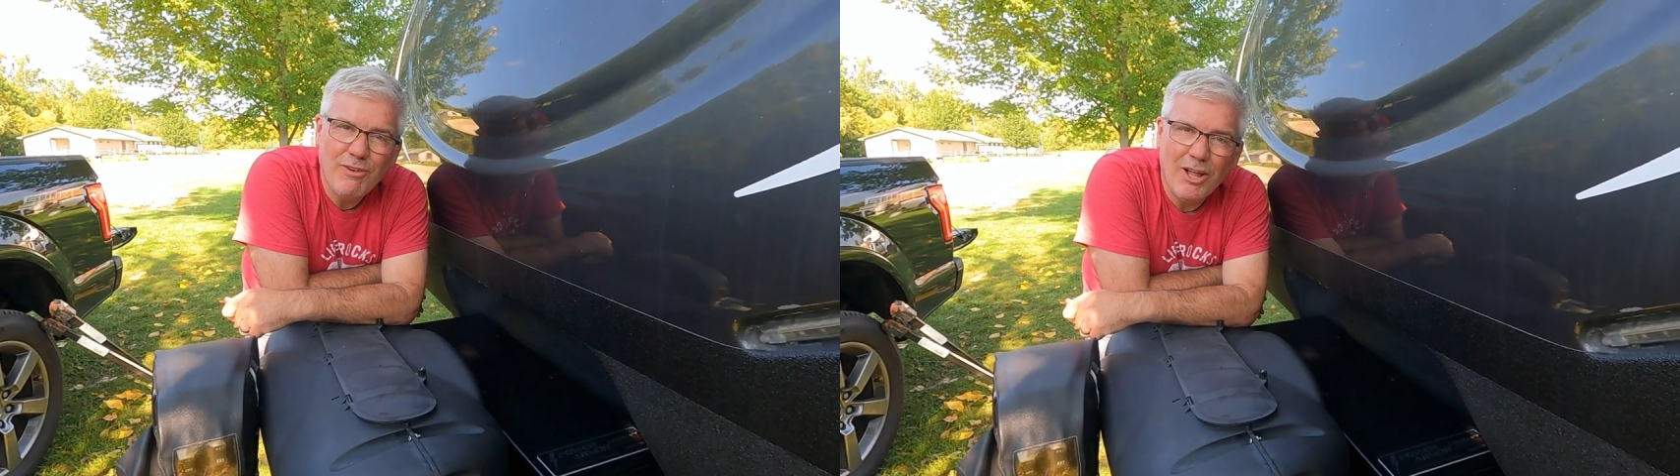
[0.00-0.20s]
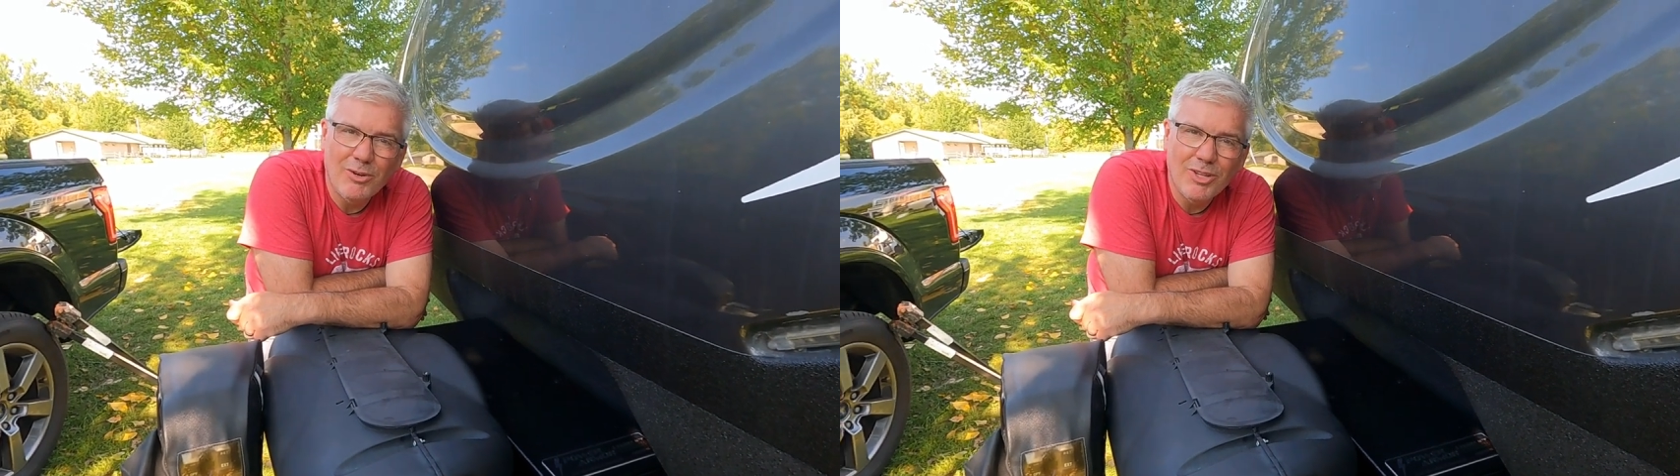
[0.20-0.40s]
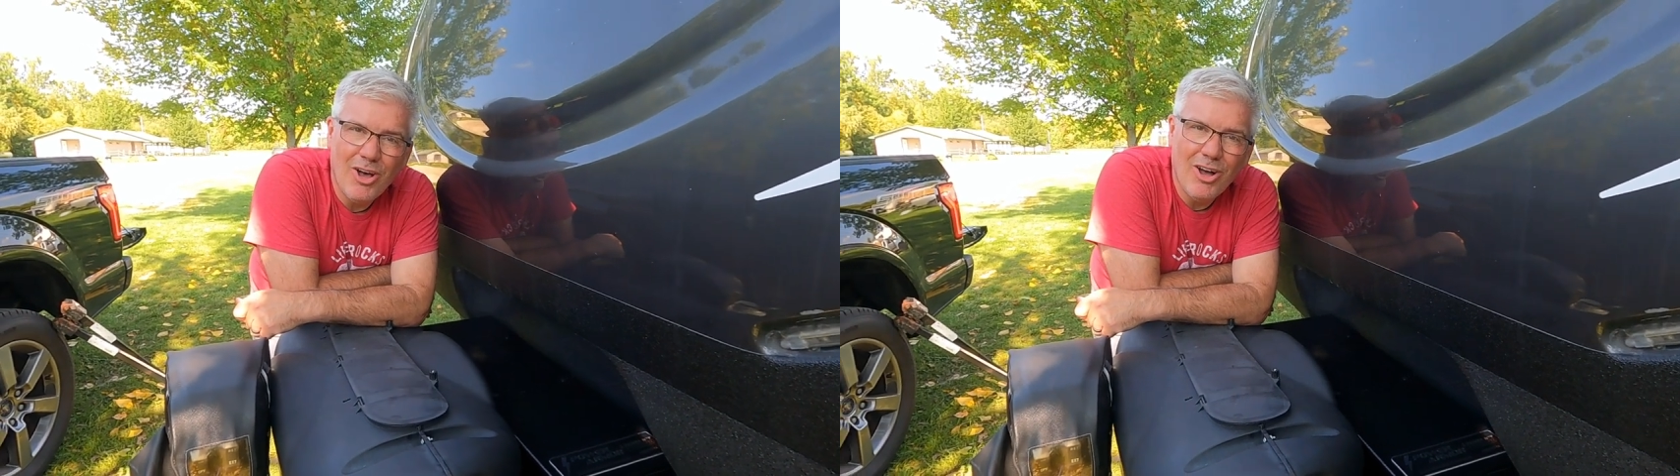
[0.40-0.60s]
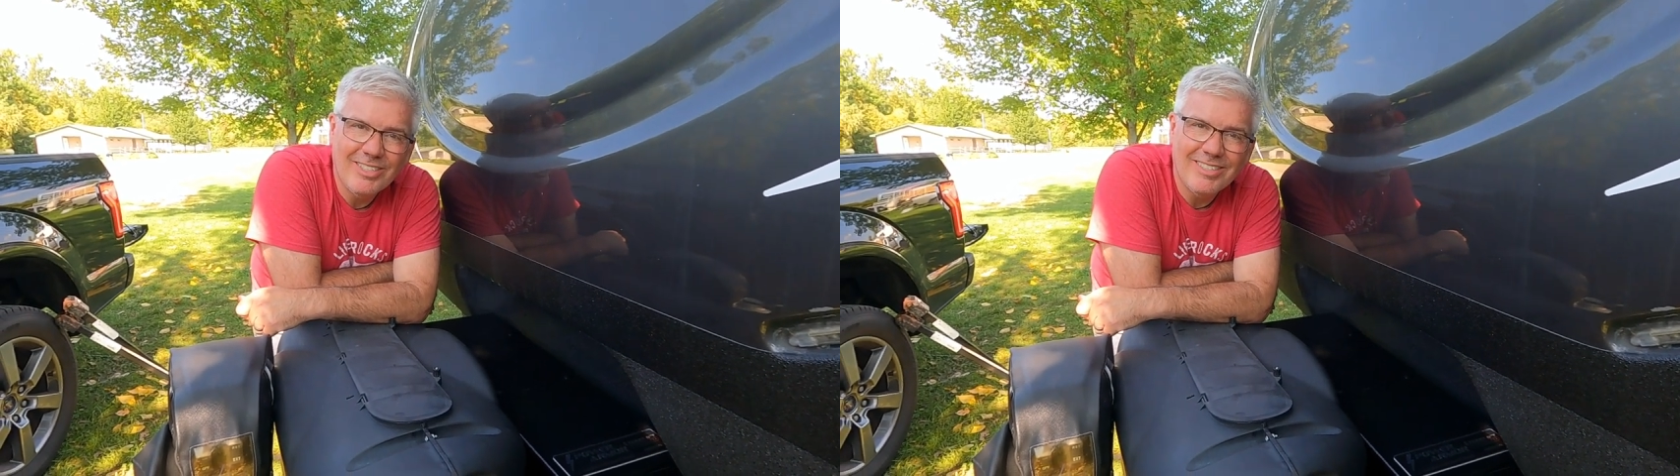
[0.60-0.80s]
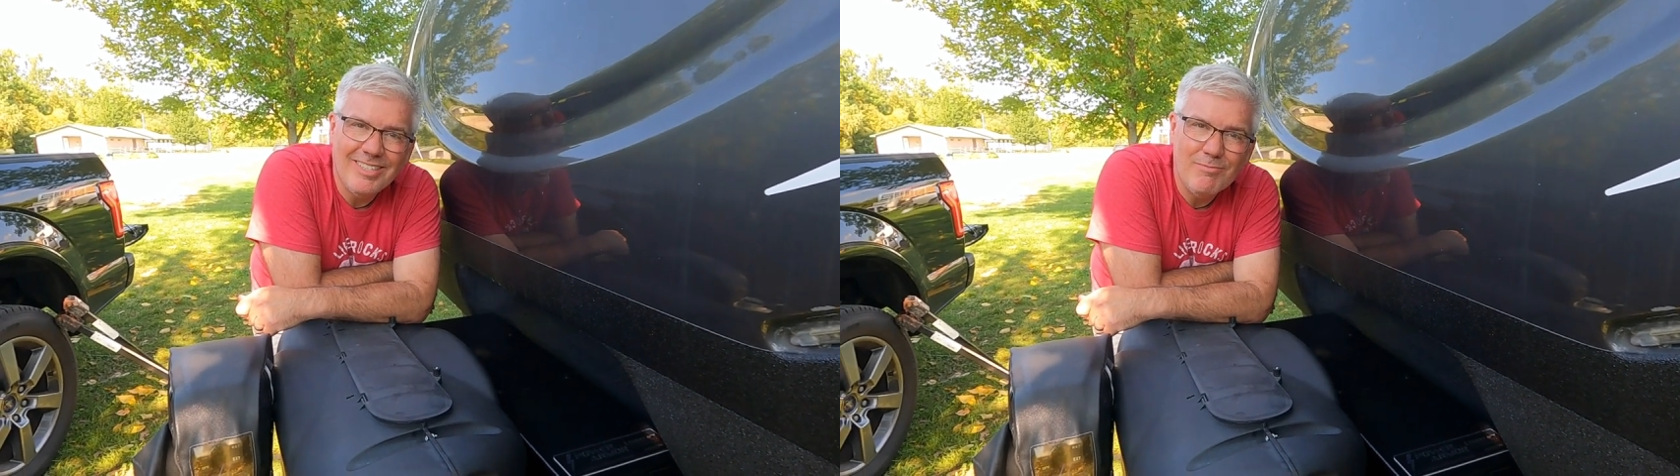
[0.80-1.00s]
follow
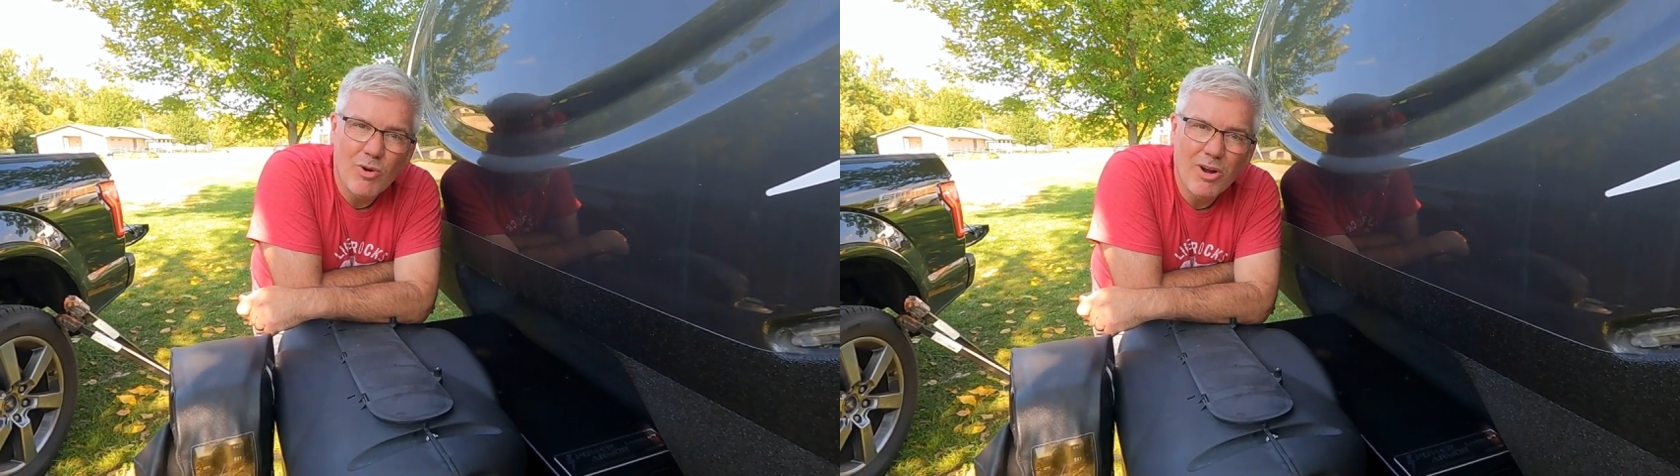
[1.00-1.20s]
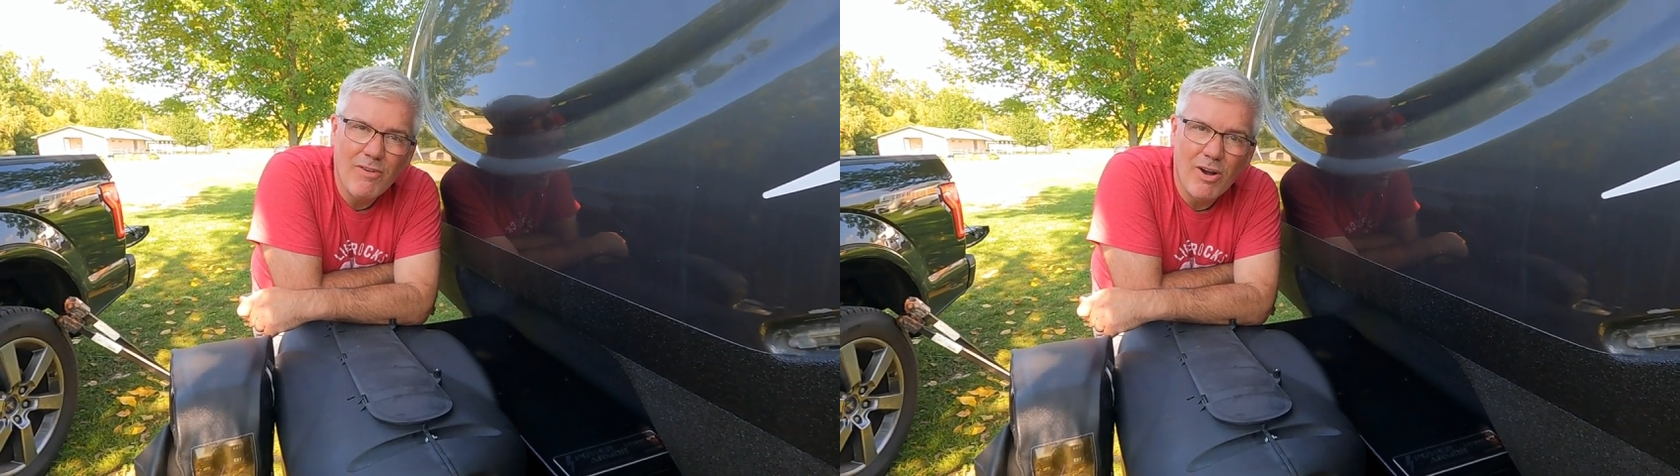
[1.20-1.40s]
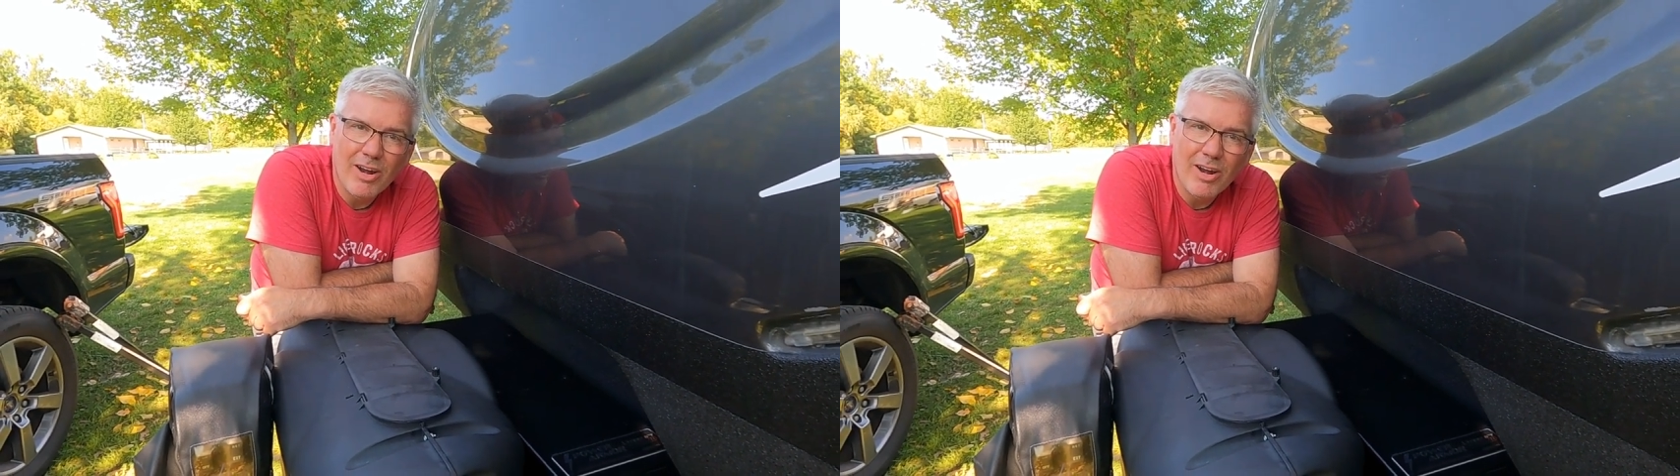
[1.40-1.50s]
along to see more of